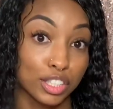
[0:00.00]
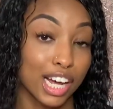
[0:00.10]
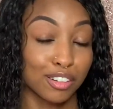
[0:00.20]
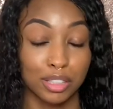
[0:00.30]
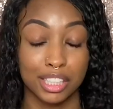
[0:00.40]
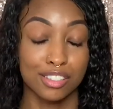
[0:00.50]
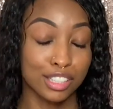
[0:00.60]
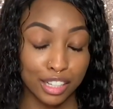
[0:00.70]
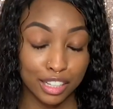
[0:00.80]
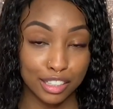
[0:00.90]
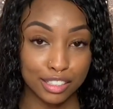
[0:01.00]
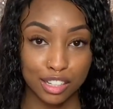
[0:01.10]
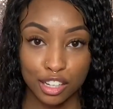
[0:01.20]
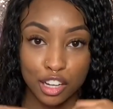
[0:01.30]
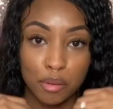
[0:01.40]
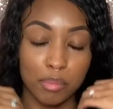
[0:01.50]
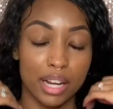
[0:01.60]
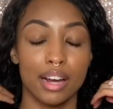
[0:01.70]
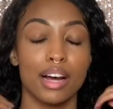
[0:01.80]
I don't really use glitters, but